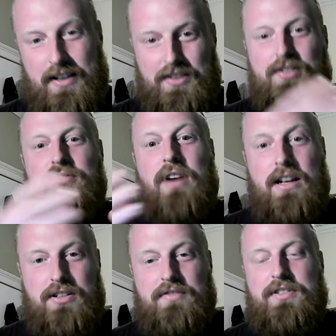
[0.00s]

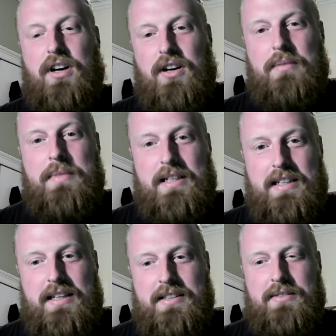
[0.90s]
of time,
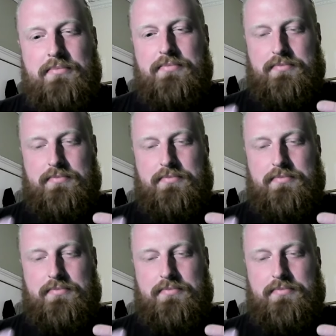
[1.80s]
that is,